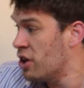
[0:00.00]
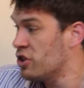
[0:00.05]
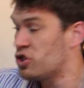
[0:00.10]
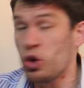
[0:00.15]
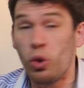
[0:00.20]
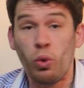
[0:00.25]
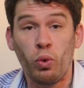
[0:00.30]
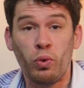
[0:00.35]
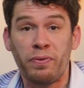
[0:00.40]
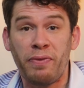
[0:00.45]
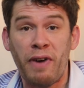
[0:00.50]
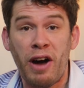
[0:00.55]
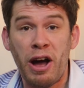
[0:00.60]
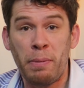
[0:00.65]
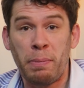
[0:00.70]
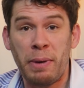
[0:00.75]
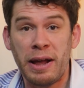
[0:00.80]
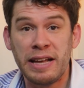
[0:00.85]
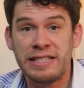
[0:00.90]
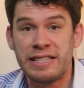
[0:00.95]
tall
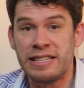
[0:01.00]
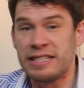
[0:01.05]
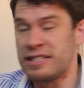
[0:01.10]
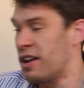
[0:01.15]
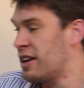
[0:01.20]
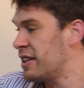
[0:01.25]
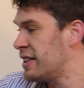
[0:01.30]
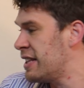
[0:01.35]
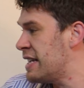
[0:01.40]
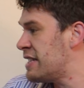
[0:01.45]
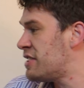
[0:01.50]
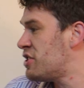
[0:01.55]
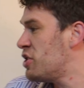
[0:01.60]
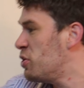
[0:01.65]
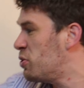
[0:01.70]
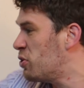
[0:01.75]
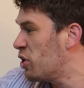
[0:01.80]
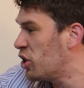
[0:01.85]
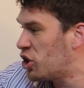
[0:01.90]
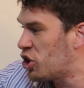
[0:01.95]
fireplaces like this, so
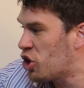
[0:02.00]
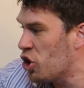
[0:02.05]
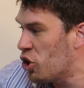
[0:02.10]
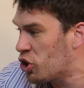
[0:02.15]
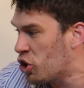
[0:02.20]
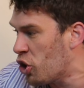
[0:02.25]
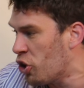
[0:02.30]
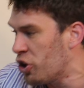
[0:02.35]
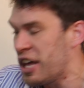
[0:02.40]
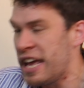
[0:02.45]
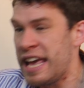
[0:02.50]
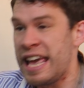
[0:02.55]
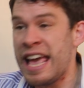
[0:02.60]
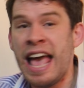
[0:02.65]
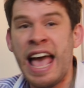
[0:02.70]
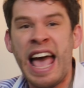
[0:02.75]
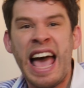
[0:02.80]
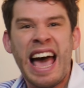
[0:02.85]
you can cook on it